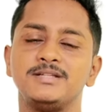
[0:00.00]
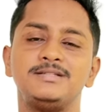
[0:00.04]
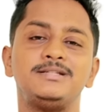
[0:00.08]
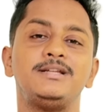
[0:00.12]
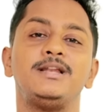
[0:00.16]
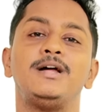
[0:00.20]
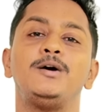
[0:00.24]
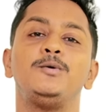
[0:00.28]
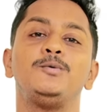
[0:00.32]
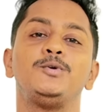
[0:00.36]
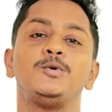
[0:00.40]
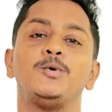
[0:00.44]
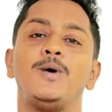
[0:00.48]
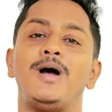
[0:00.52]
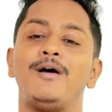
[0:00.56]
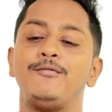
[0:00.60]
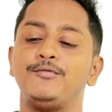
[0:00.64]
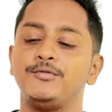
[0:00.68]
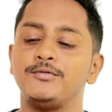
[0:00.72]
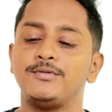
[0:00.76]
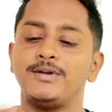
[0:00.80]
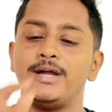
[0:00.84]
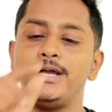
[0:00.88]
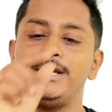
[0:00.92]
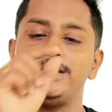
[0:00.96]
See now you have
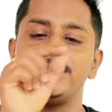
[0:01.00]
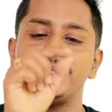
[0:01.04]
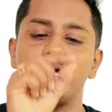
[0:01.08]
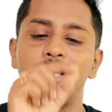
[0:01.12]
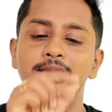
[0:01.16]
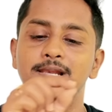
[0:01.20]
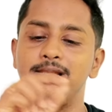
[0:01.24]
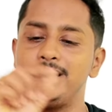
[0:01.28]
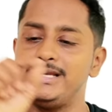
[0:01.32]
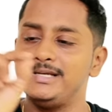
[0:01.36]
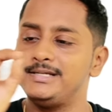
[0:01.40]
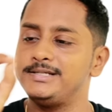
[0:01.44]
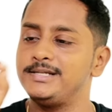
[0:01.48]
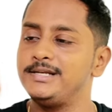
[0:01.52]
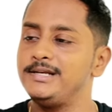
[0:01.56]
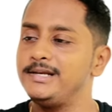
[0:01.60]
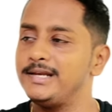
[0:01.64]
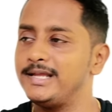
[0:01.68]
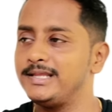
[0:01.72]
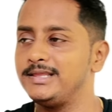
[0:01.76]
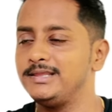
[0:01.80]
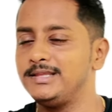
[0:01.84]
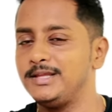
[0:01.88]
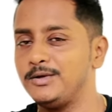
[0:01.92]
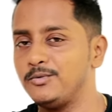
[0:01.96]
to write a little
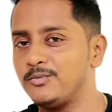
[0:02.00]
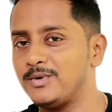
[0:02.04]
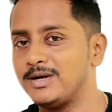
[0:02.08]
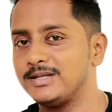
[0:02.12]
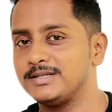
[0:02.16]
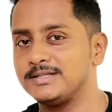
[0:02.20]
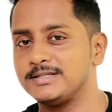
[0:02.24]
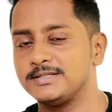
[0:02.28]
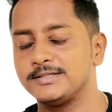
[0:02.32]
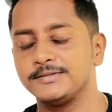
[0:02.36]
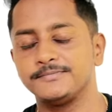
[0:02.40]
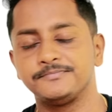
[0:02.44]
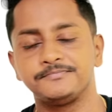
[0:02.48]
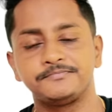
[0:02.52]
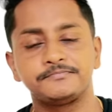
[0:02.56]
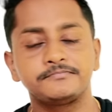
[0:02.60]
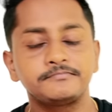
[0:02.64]
lengthy ones.